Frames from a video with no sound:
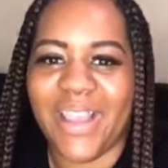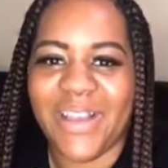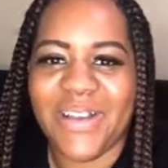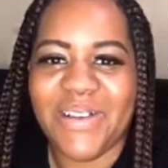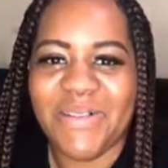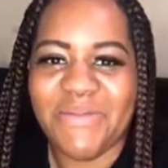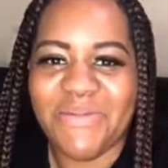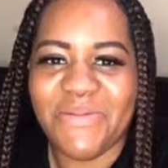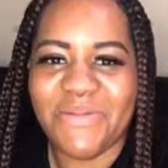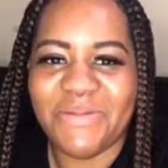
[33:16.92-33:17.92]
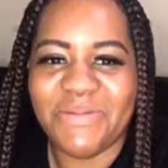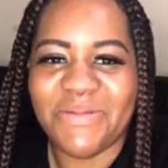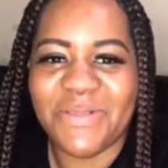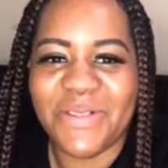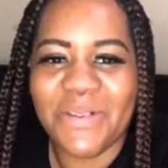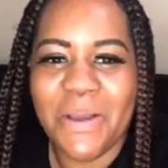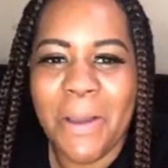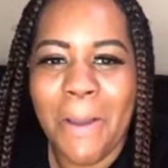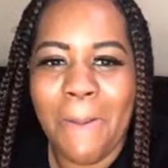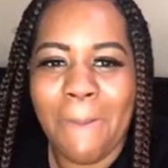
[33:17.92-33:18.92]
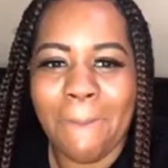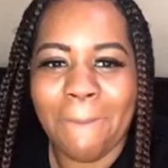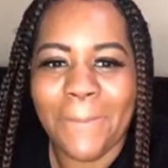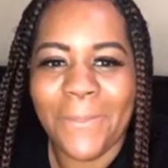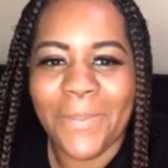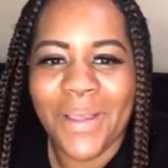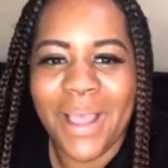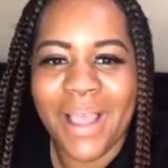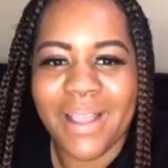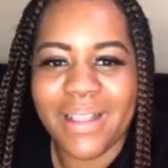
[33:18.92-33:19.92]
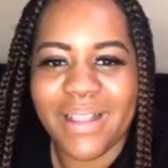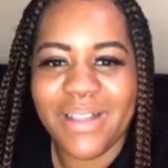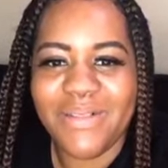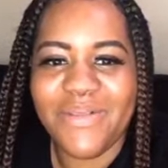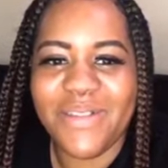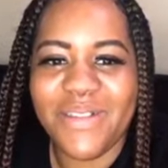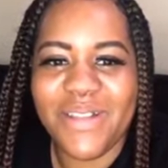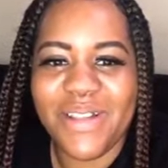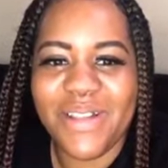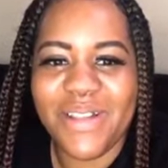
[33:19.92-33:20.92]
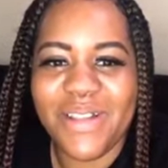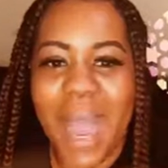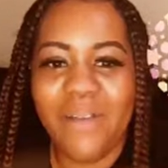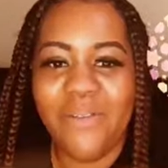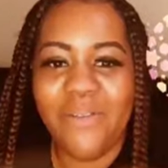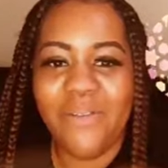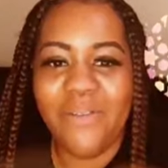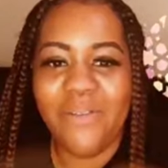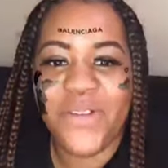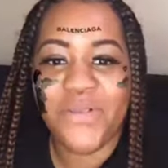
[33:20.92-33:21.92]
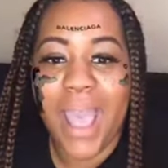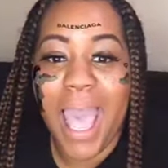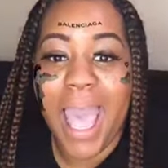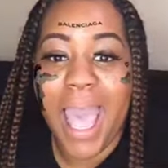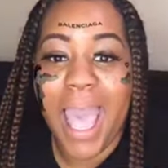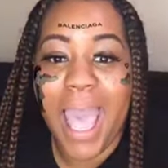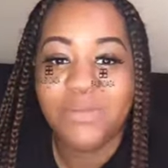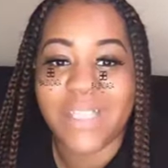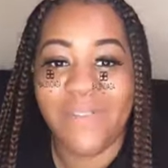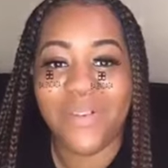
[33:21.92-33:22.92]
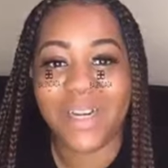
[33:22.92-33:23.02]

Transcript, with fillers: I've been saving people's lives all my life before this. You know what I mean? I feel you. You have. You definitely